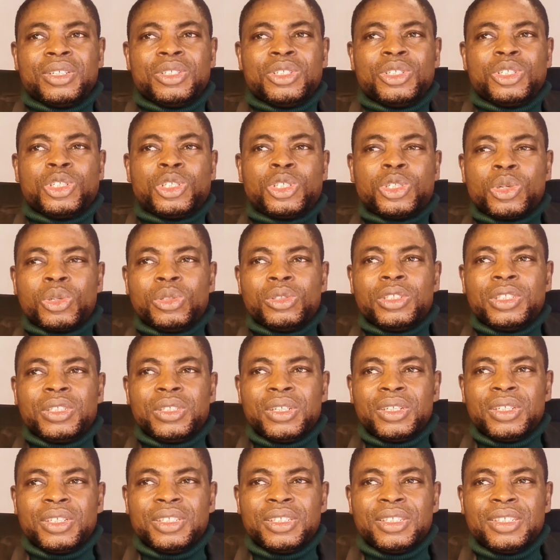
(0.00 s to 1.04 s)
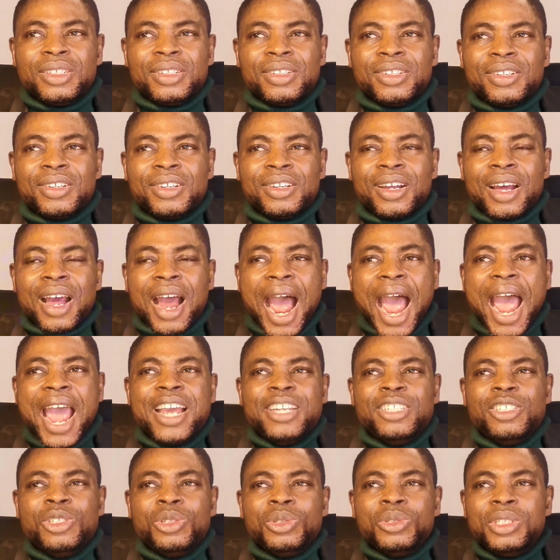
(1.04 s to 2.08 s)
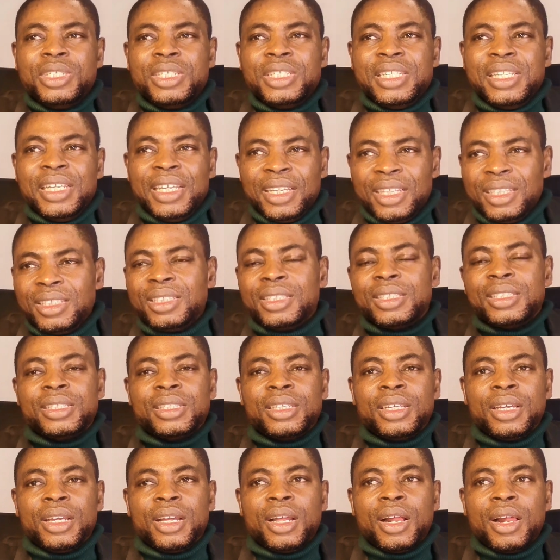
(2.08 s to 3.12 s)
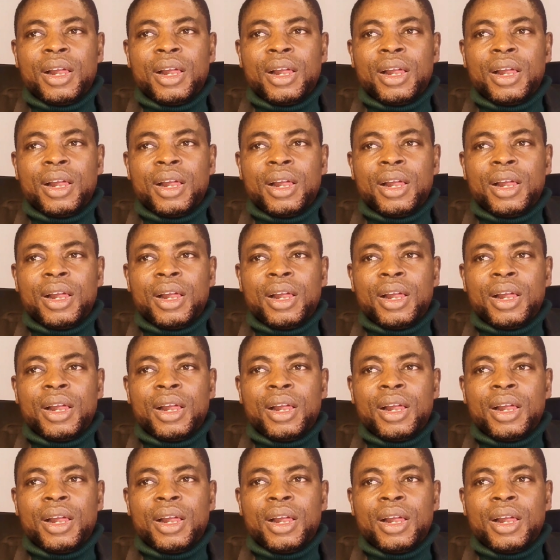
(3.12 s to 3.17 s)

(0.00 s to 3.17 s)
Should I do this?